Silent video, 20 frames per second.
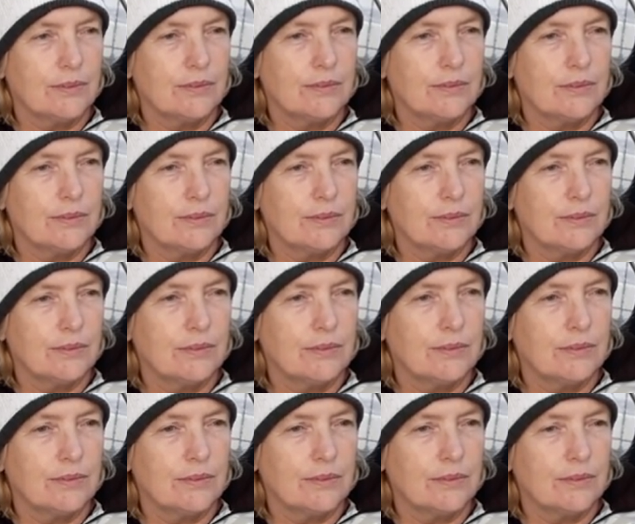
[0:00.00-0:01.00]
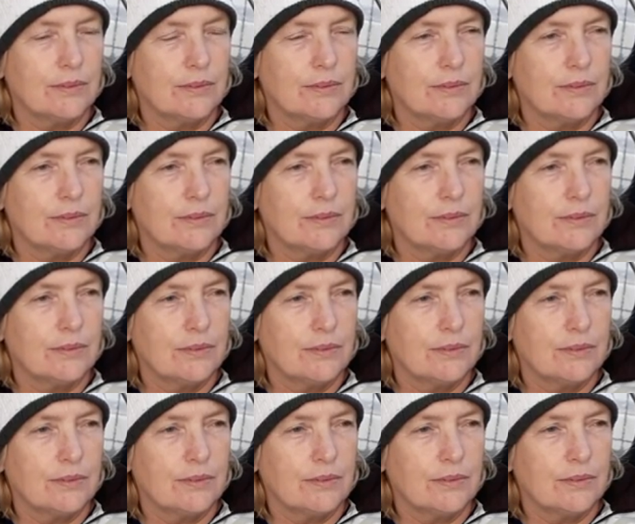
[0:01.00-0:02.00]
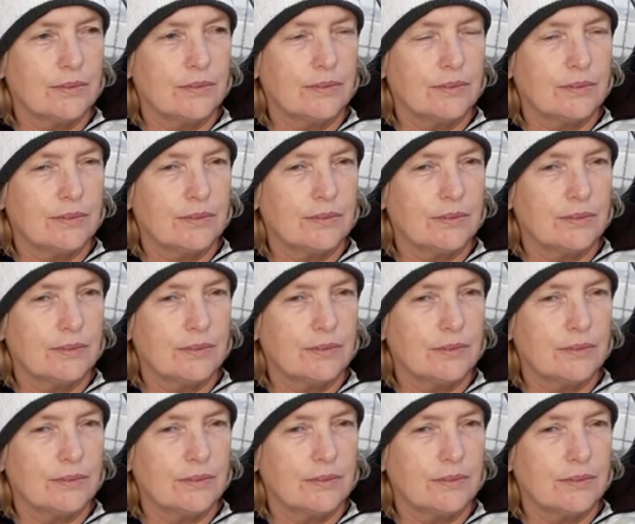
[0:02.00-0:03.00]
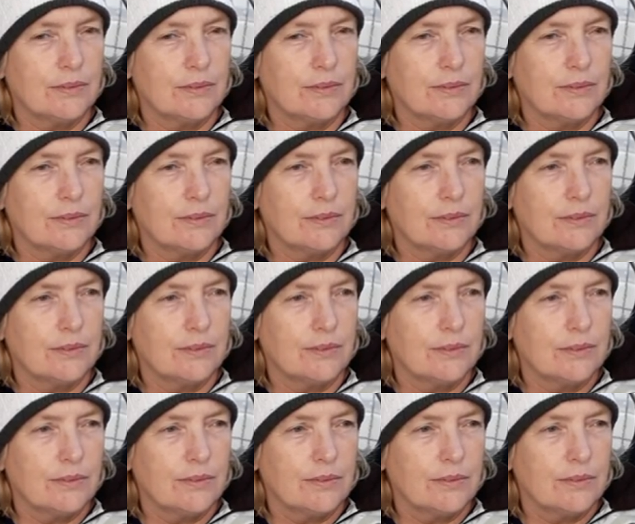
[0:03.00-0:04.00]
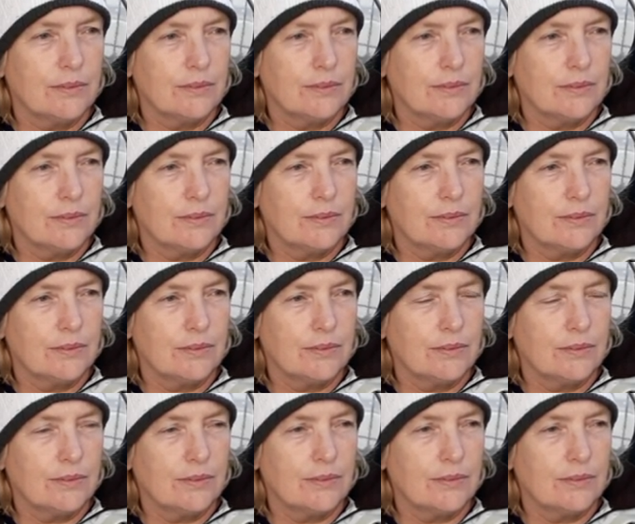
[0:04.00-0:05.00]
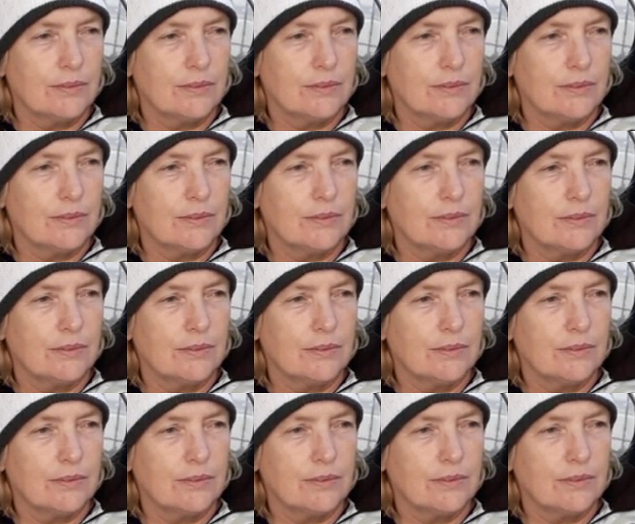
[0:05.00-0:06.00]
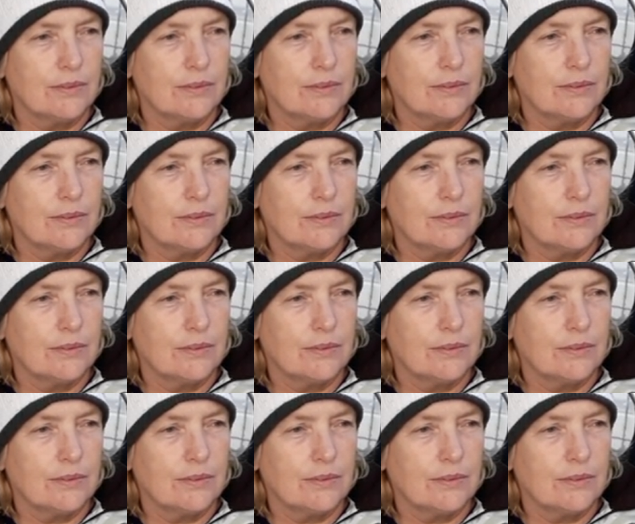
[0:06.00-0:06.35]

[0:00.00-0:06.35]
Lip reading: This person isn't speaking.